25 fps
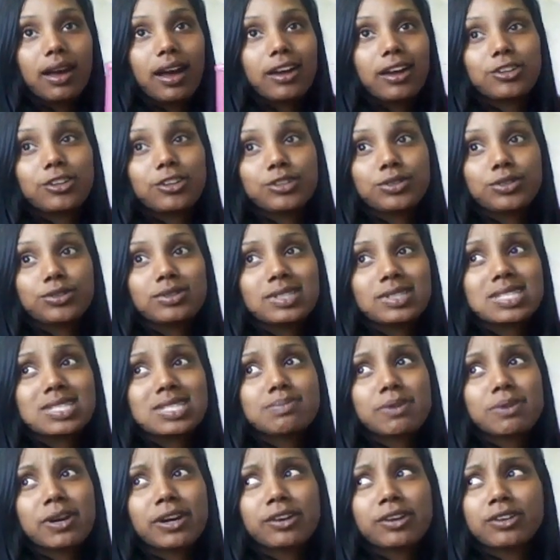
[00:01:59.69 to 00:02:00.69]
how to do
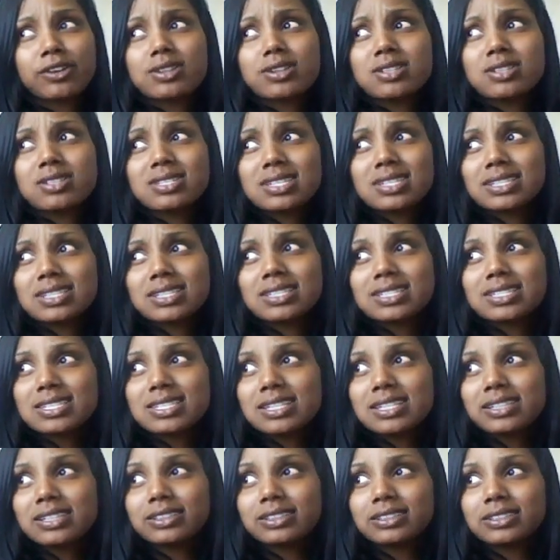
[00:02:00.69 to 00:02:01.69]
these spirals
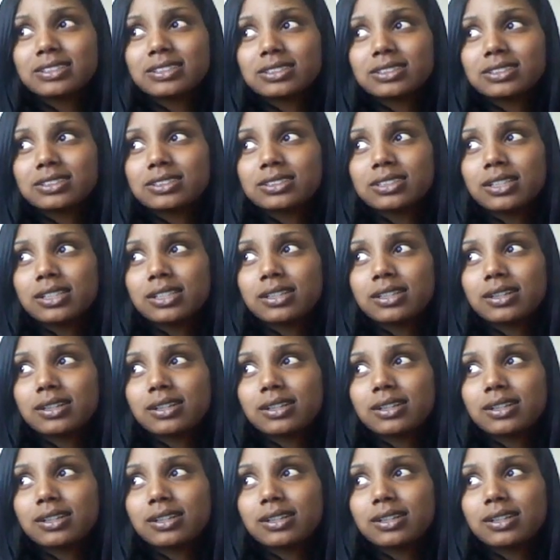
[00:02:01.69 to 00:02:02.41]
until